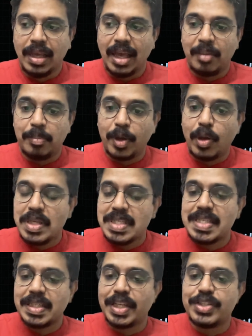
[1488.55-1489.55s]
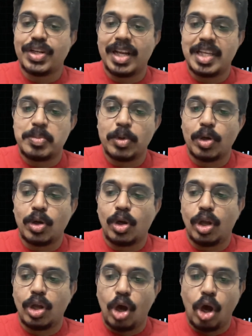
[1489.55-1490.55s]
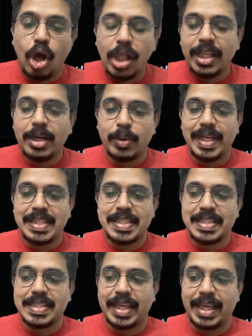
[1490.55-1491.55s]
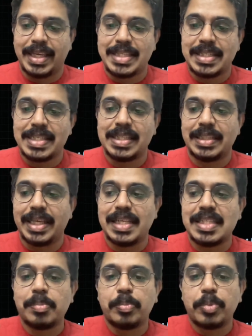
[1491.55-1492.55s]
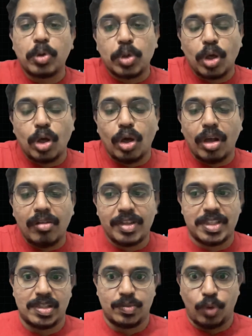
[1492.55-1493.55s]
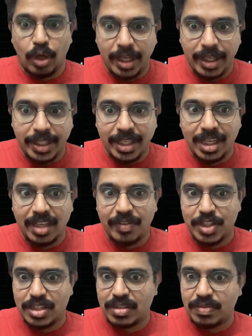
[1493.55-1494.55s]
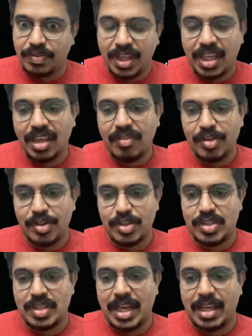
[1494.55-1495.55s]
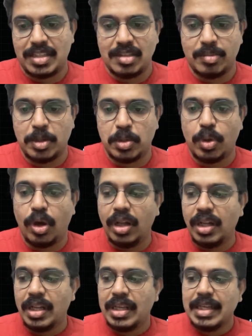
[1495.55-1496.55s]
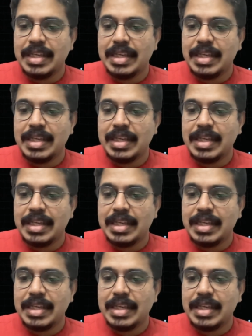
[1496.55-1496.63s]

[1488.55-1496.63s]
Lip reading: And because there's a decentralized protocol, all that ONDC is saying is, listen, there is a protocol which is voluntary, which is free, which is accessible to all.